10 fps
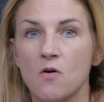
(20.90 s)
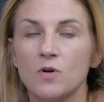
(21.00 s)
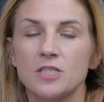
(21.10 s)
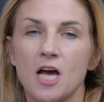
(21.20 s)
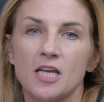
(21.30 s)

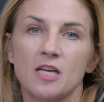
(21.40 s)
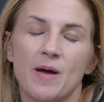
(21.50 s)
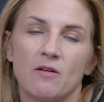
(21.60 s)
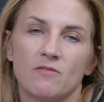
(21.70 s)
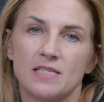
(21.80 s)
We're talking
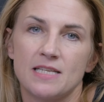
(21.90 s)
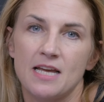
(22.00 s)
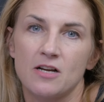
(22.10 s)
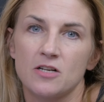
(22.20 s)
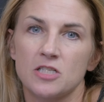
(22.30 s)
about risk
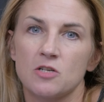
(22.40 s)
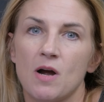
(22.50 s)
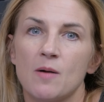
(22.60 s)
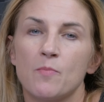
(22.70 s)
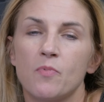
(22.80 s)
takers who
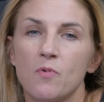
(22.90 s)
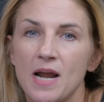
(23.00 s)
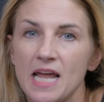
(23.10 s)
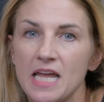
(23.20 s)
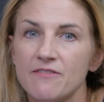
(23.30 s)
are
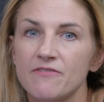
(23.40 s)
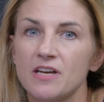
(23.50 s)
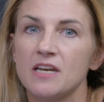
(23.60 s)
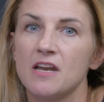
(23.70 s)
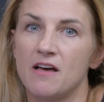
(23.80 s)
brave
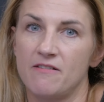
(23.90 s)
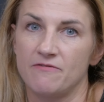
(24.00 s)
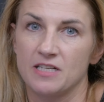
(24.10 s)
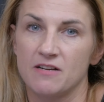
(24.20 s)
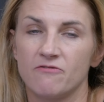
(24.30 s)

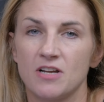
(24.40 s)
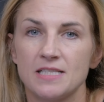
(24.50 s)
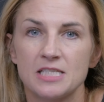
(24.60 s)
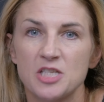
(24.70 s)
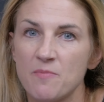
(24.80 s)
enough to
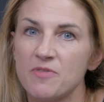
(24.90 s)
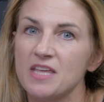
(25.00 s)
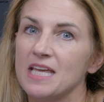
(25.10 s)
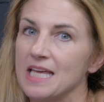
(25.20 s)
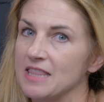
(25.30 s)
confront
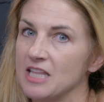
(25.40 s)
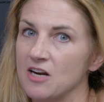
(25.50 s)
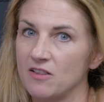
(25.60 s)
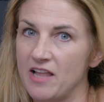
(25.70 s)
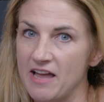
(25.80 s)
something in
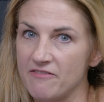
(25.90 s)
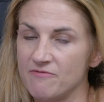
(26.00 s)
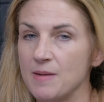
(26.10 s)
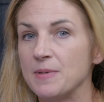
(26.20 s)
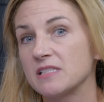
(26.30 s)
their life.
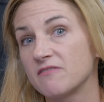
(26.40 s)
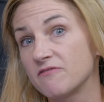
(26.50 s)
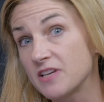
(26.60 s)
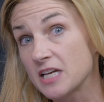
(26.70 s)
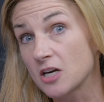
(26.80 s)
Maybe it's a
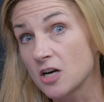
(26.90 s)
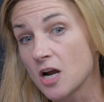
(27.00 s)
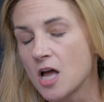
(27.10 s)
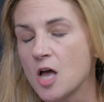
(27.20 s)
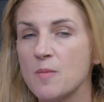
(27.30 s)
fear,
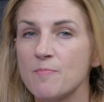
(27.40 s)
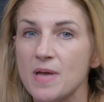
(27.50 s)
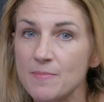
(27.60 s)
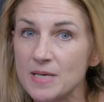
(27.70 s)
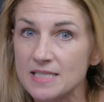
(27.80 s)

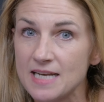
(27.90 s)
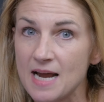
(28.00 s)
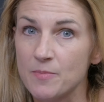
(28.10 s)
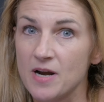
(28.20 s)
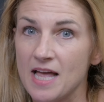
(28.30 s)
maybe it's an
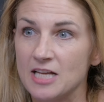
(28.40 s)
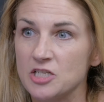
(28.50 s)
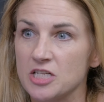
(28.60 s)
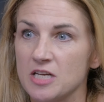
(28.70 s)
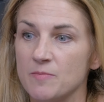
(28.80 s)

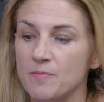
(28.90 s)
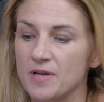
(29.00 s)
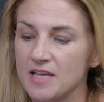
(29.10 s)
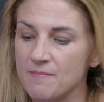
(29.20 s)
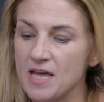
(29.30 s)
apprehension,
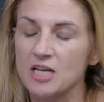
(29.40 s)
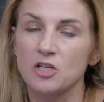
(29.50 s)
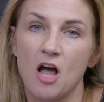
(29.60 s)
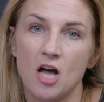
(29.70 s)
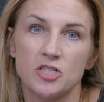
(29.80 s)
but they make a
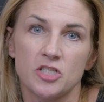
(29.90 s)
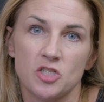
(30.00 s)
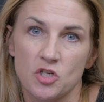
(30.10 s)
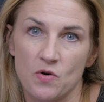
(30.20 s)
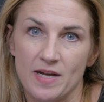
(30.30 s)
conscious
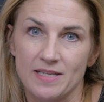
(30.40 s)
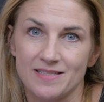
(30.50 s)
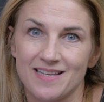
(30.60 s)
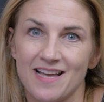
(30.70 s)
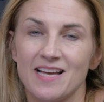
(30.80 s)

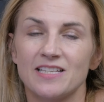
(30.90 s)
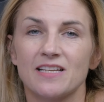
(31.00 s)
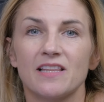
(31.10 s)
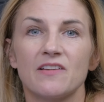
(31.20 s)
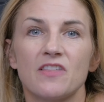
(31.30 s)
choice
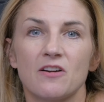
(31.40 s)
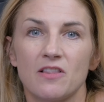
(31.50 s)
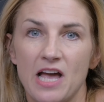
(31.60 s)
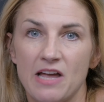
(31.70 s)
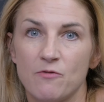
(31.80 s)
to live their
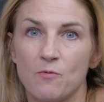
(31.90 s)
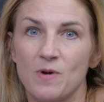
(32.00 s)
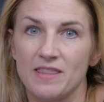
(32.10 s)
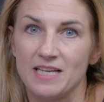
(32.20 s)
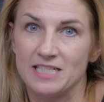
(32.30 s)
life
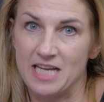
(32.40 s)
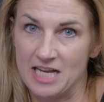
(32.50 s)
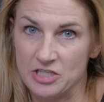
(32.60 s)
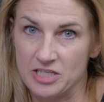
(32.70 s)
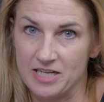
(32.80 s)
with
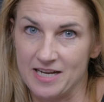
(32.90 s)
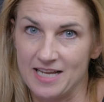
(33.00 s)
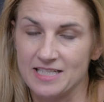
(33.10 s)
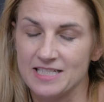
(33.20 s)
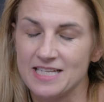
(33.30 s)
intention.
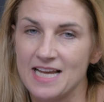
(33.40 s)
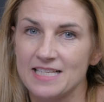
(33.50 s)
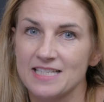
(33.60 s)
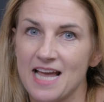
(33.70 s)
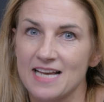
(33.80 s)
And
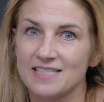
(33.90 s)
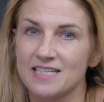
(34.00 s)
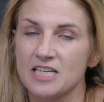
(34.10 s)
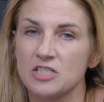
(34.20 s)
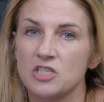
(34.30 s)
today's guest
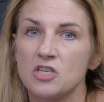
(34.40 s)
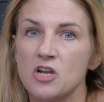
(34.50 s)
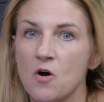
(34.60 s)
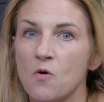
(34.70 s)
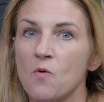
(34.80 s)
is
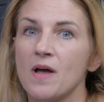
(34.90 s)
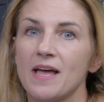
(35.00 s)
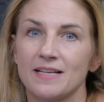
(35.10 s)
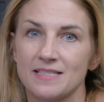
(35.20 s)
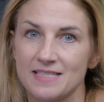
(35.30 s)
no
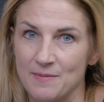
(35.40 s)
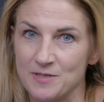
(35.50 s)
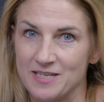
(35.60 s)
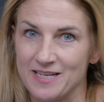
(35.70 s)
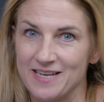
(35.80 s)

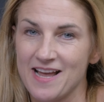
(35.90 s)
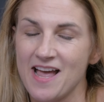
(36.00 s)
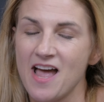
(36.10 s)
exception.